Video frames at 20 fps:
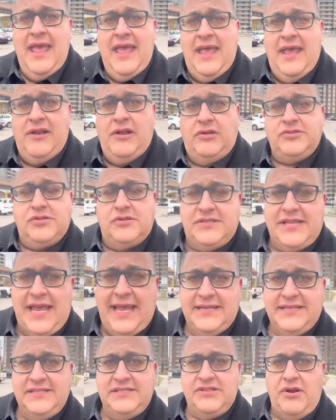And also,
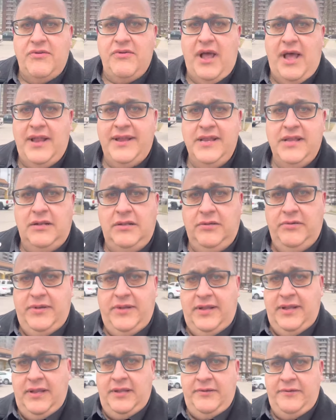taxes are not
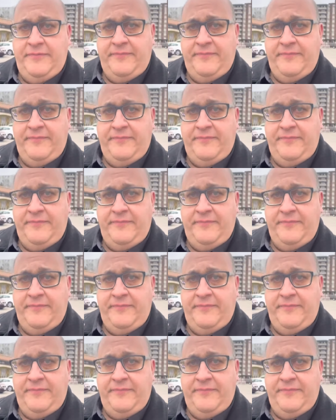included,